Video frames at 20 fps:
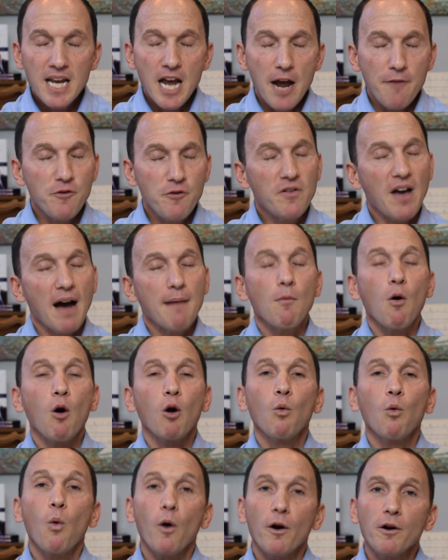If you've got
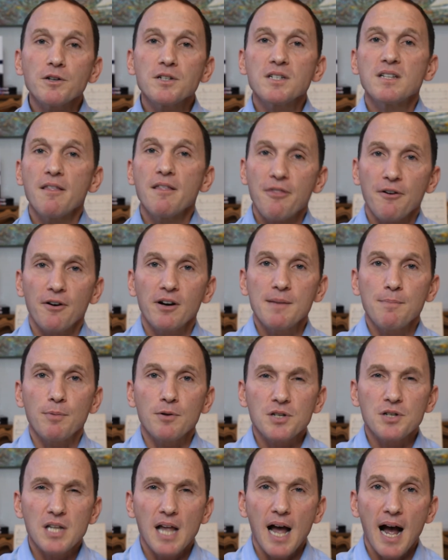more words than 30 per
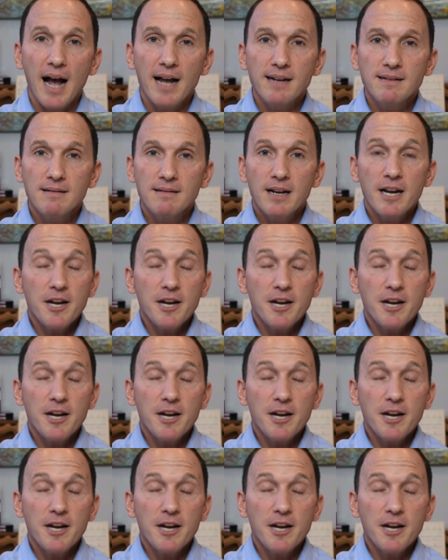slide,